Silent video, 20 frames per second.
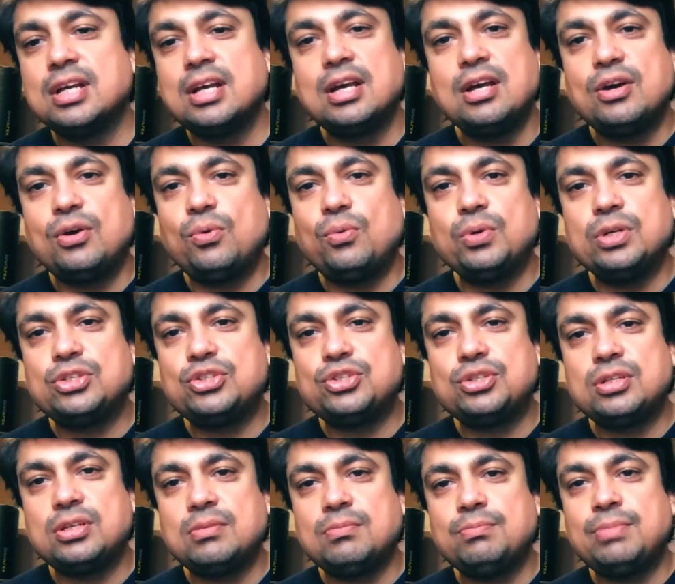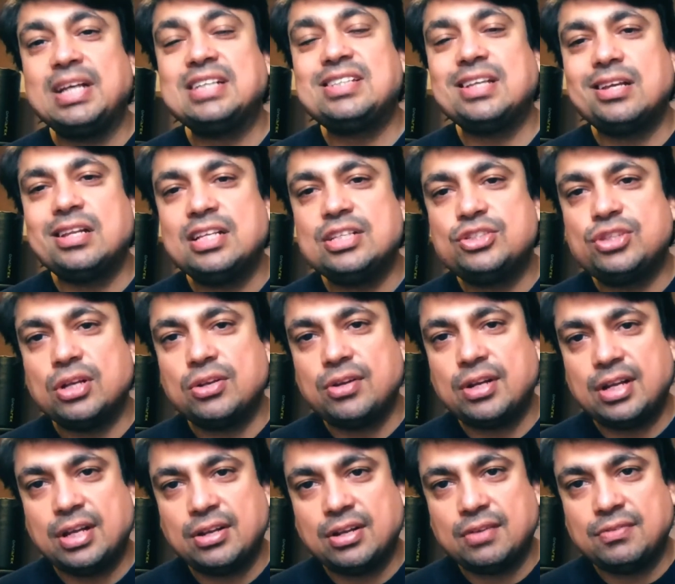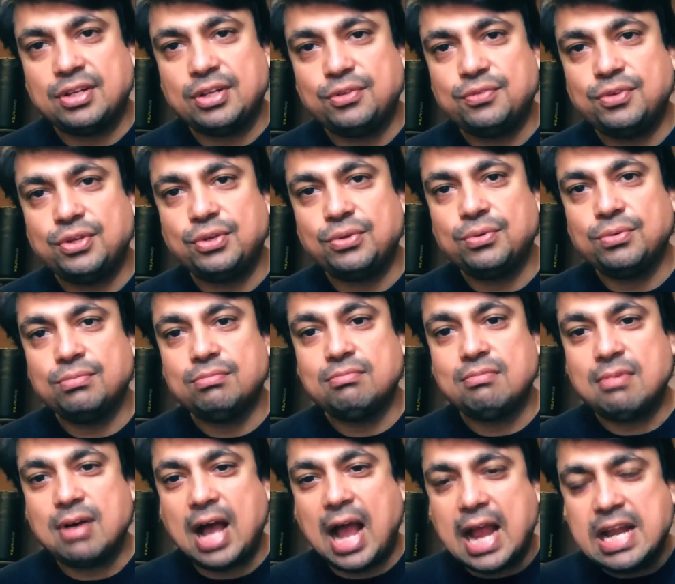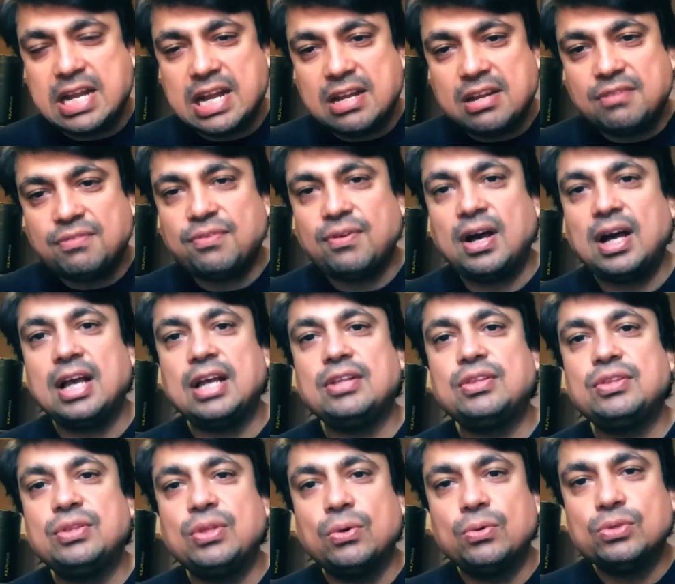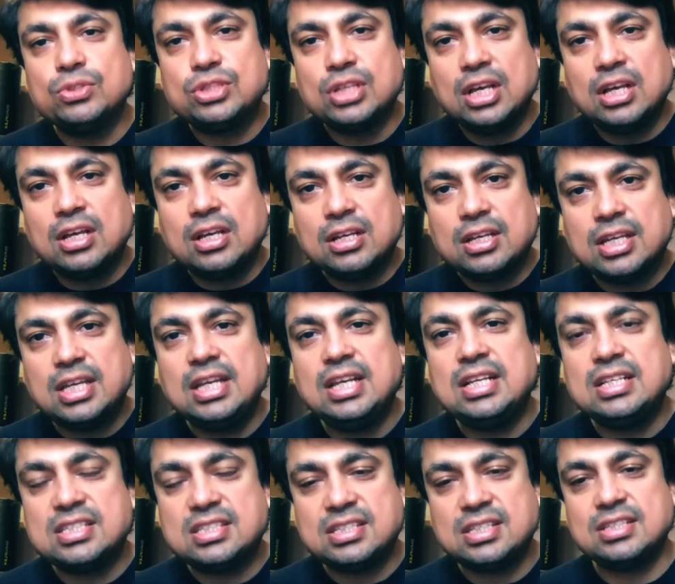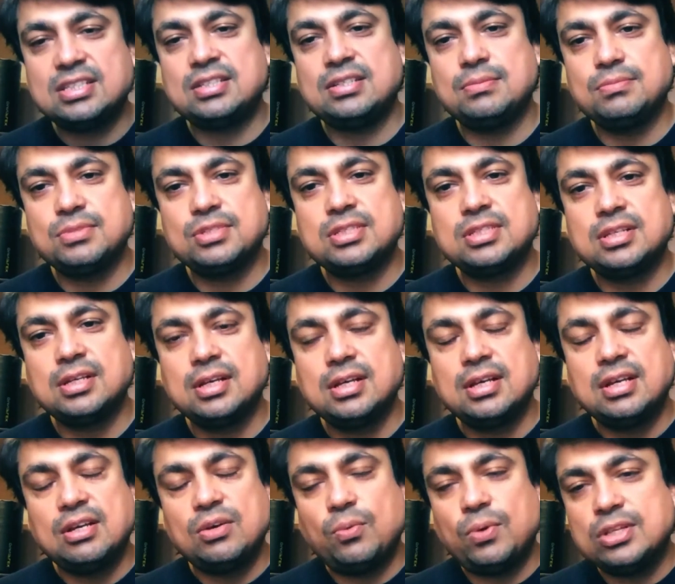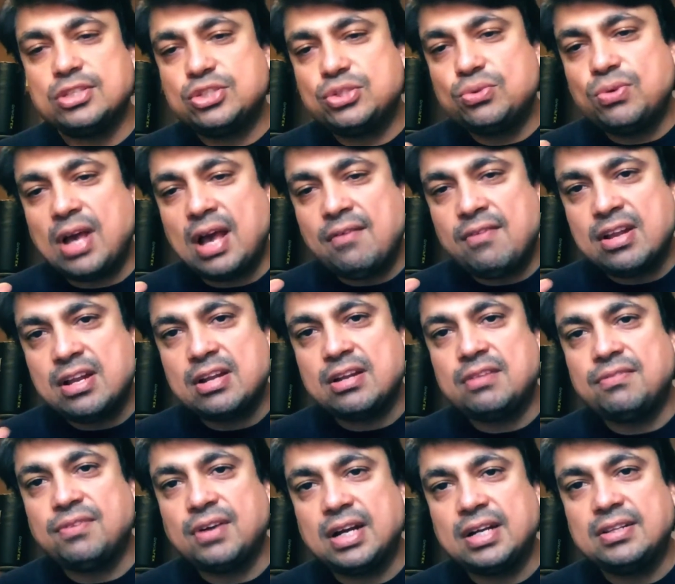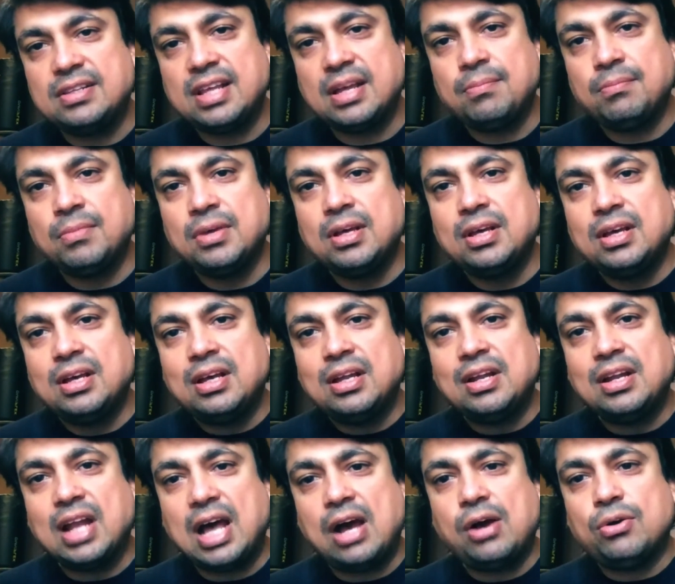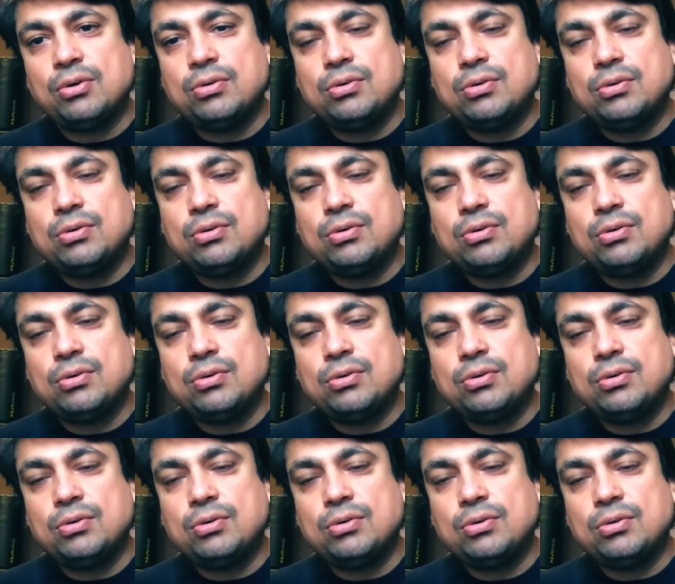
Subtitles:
which basically is generating revenue for you. Identify those key systems. Once you have identified them, now